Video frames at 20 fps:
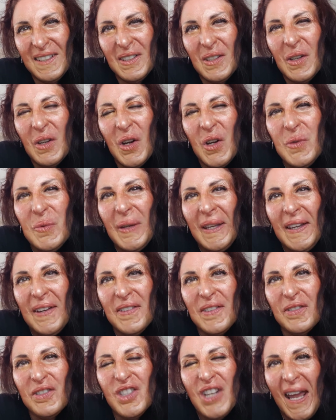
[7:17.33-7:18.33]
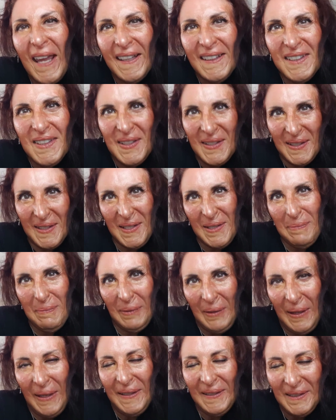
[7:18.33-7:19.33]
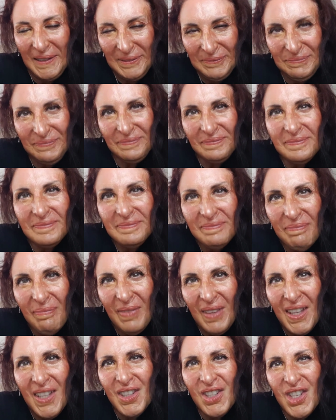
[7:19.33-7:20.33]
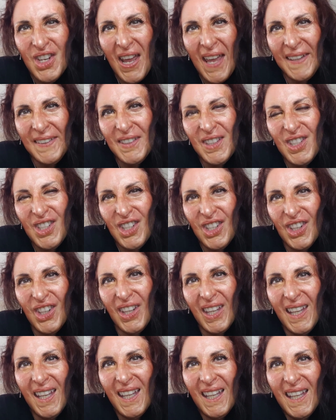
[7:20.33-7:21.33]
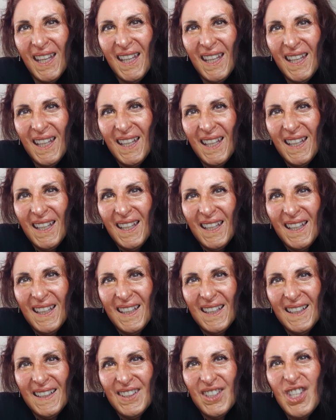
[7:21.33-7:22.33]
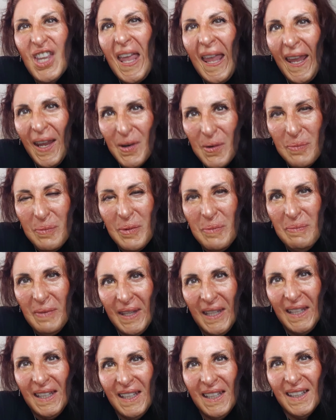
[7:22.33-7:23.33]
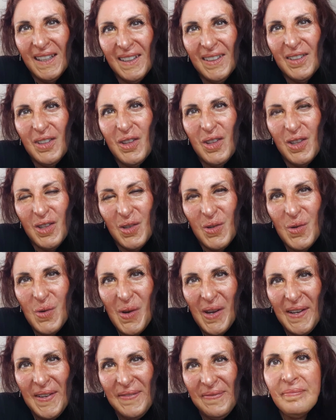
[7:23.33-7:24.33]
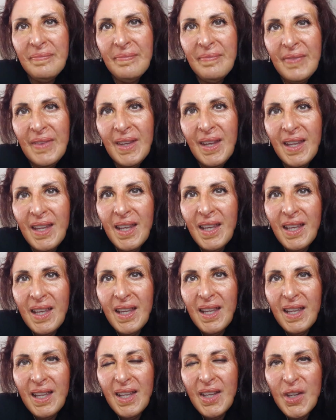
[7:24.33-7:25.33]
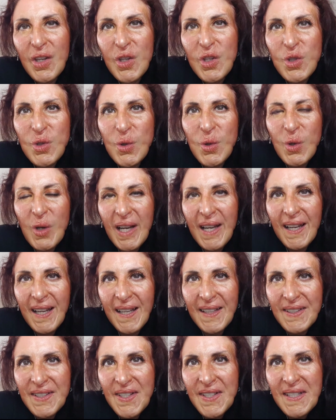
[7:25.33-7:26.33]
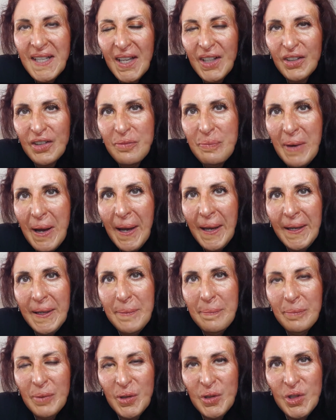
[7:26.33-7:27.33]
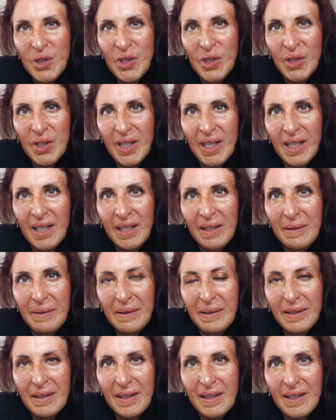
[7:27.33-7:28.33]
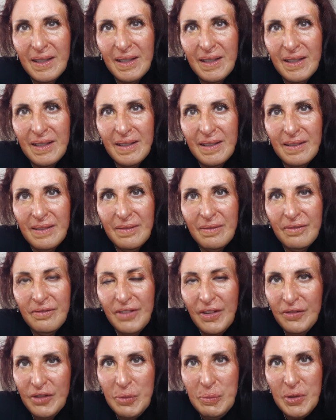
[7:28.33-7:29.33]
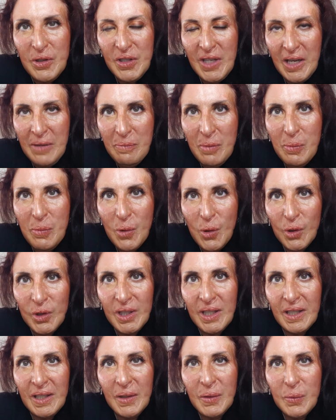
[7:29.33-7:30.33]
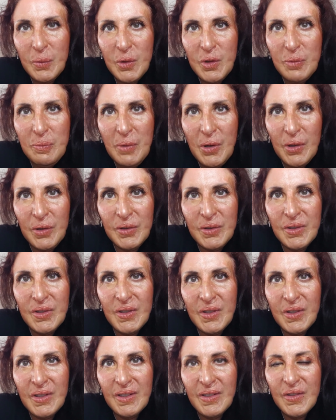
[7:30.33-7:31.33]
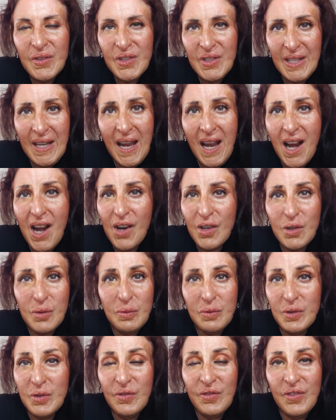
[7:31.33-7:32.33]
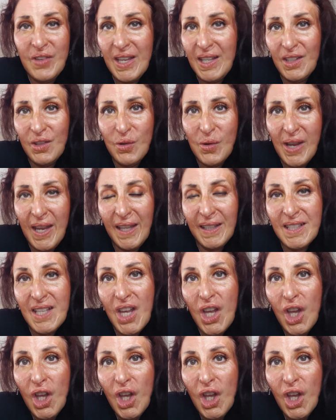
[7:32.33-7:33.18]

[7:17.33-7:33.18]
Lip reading: her way of trying to explain it and trying to help me through it. So at the start of my burn journey, 50% of my body was burned, scarred, was very red